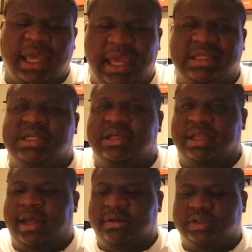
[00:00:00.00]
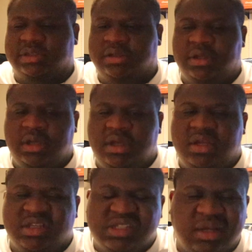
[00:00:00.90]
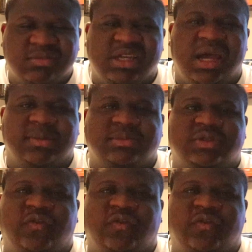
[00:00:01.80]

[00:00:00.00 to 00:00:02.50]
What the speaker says: 18,000. Sometimes